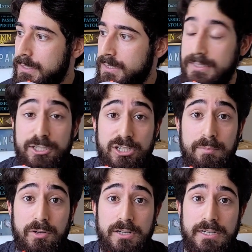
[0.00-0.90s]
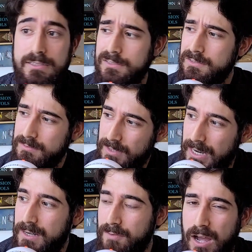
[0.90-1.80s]
Condition immunities,
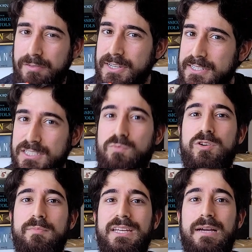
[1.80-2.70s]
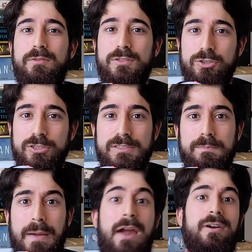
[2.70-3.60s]
kind of obvious, you wouldn't be able to just
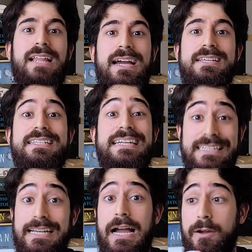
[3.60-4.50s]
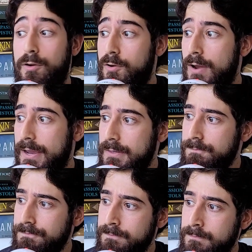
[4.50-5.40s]
paralyze the entire
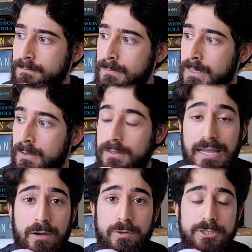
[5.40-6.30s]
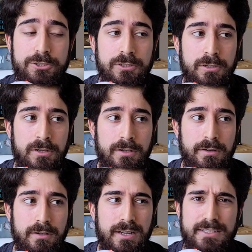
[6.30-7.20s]
Kraken. Language,
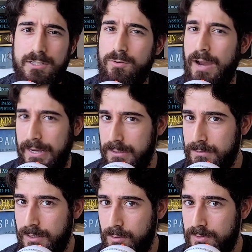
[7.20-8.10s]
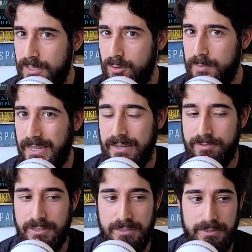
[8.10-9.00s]
it's a Kraken. I don't think you'll be
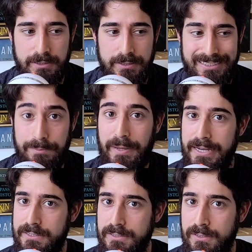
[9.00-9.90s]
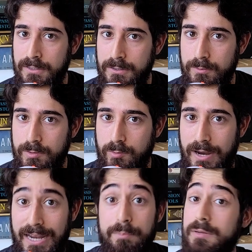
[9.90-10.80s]
having a debate with a
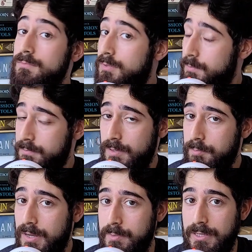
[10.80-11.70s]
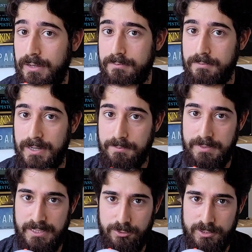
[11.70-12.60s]
Kraken, but maybe that might
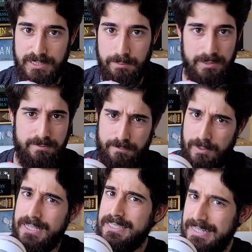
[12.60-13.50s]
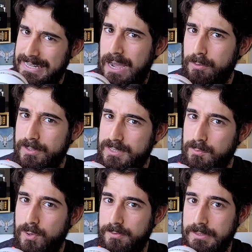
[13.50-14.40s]
be interesting. But for this encounter, it's
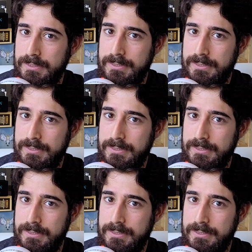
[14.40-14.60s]
more